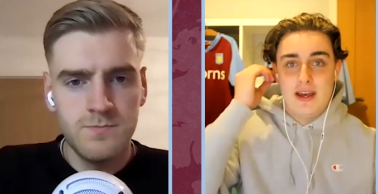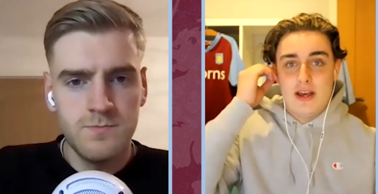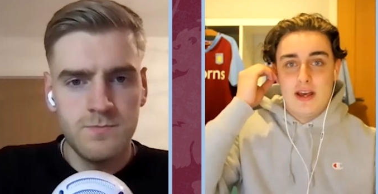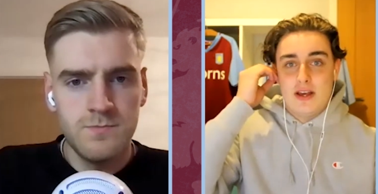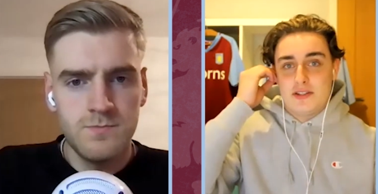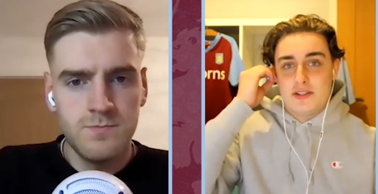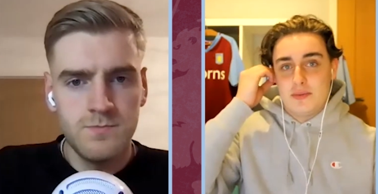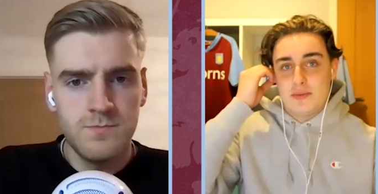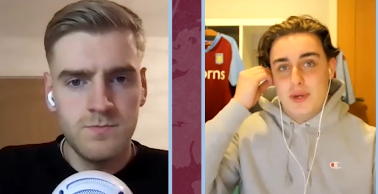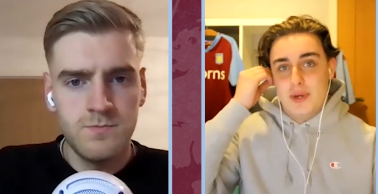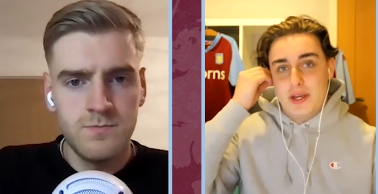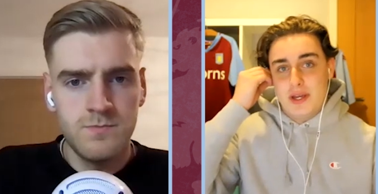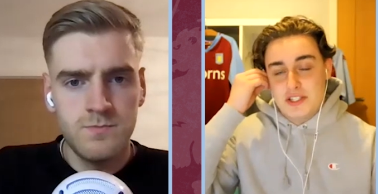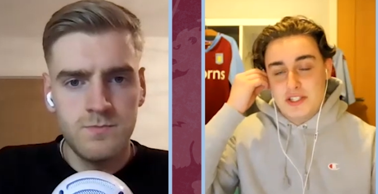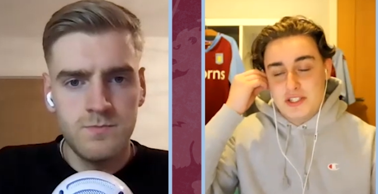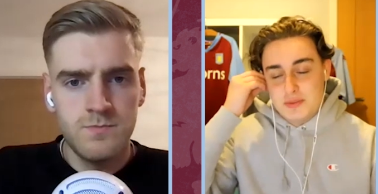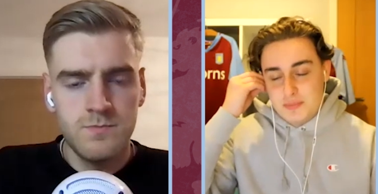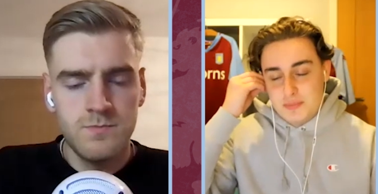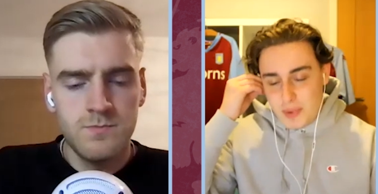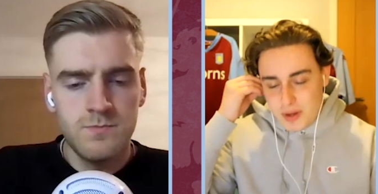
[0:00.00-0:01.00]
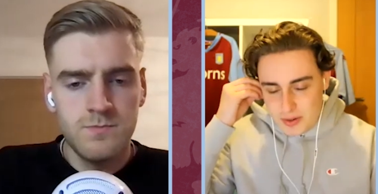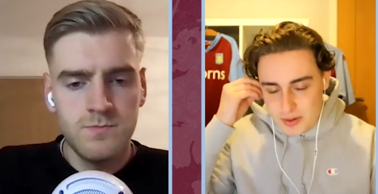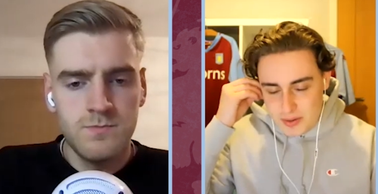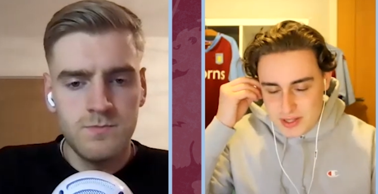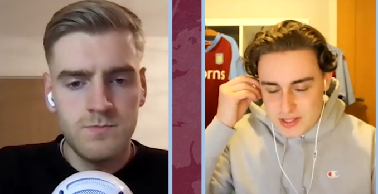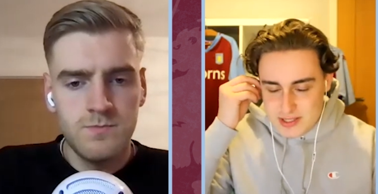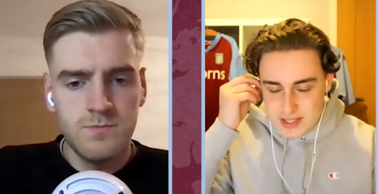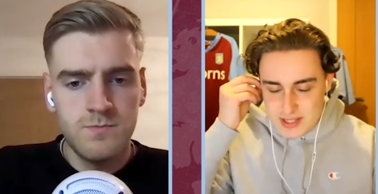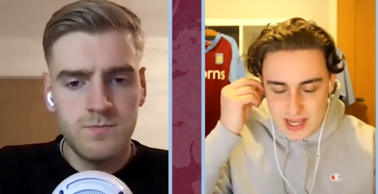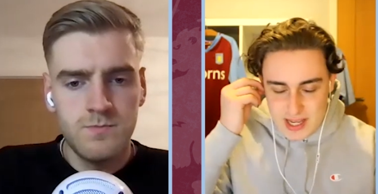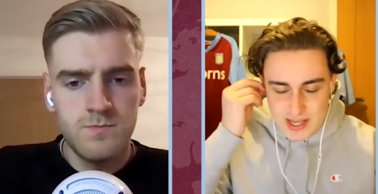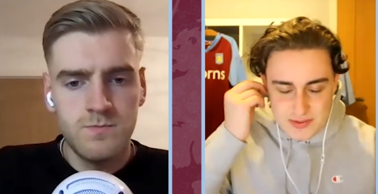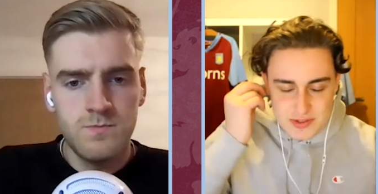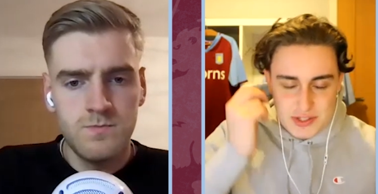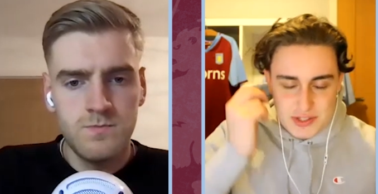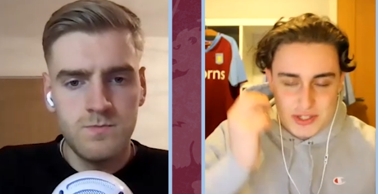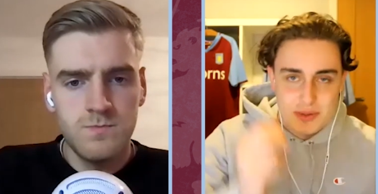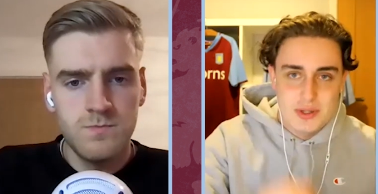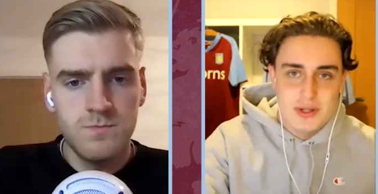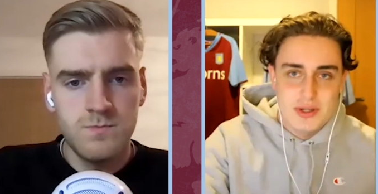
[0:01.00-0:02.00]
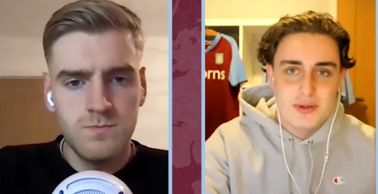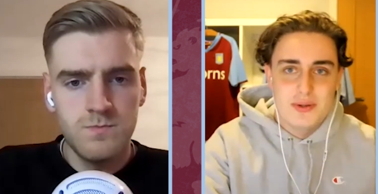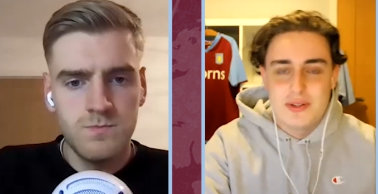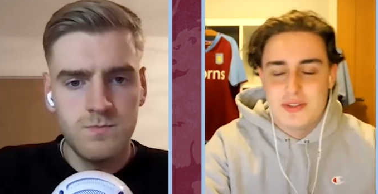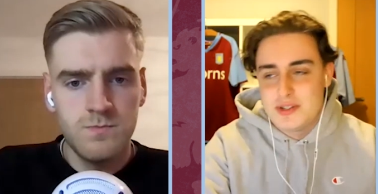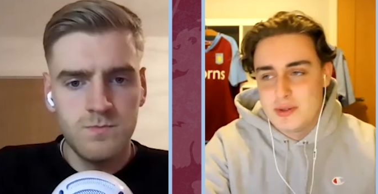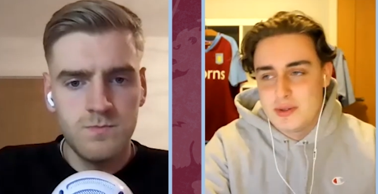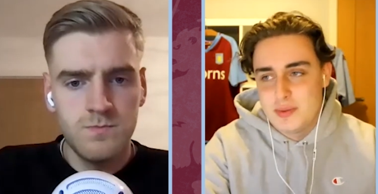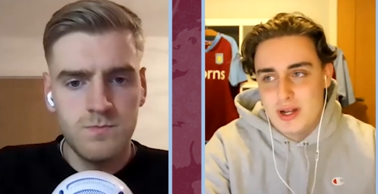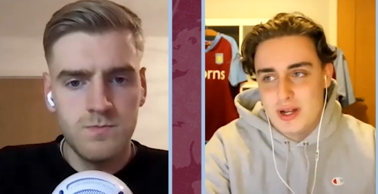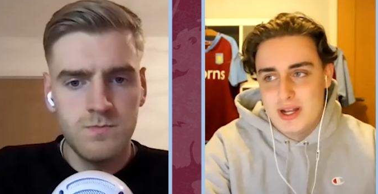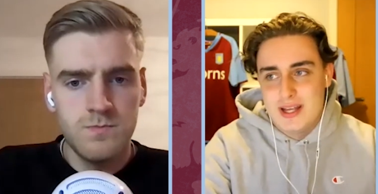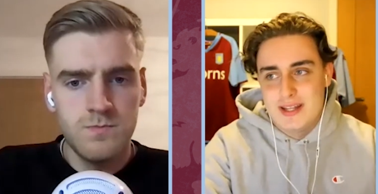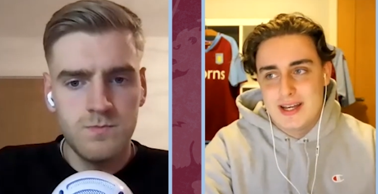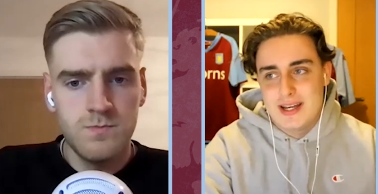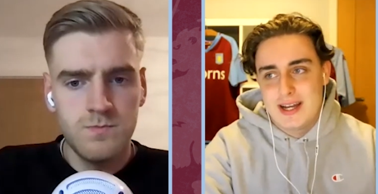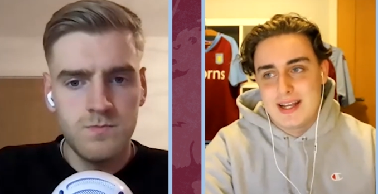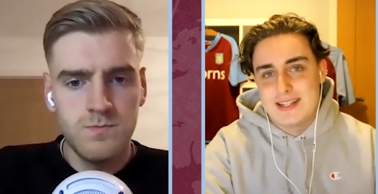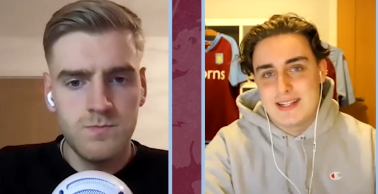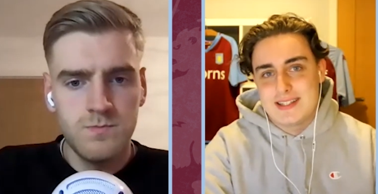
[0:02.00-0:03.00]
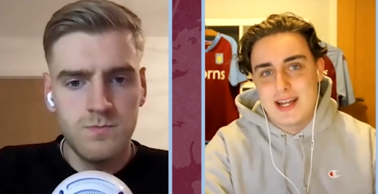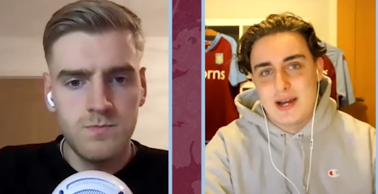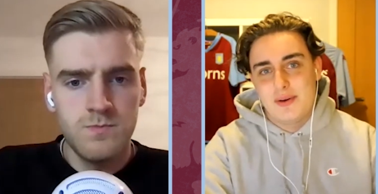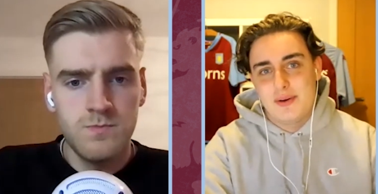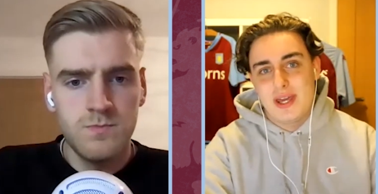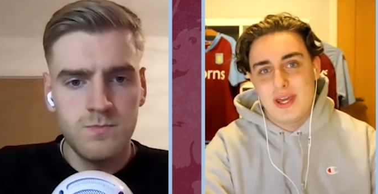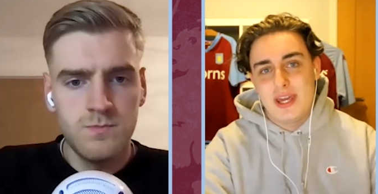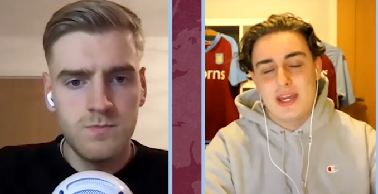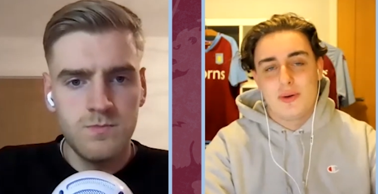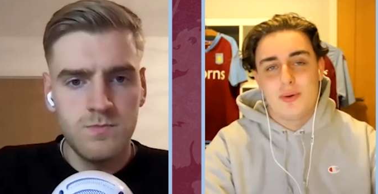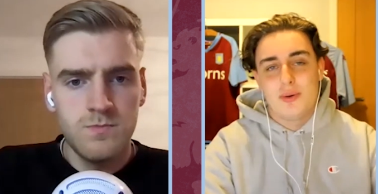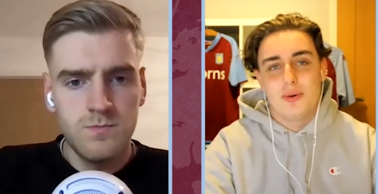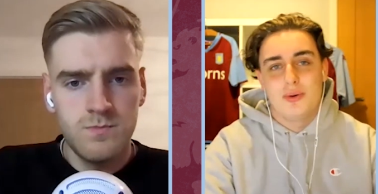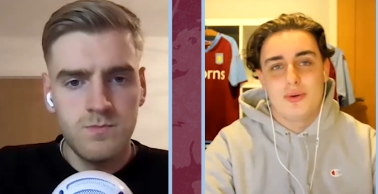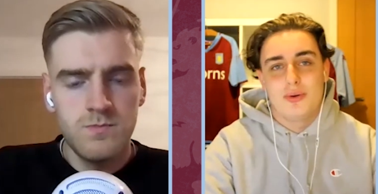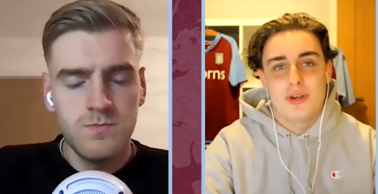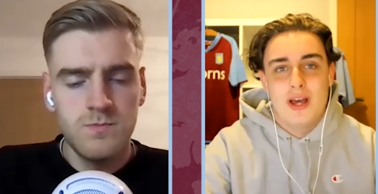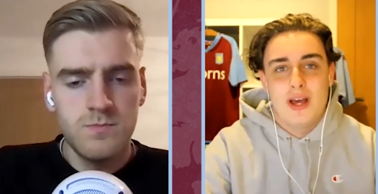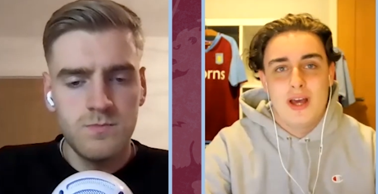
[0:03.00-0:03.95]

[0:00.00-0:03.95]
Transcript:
Speaker 1: Some inspiring saves, as you alluded to earlier, Dan. He's now equalled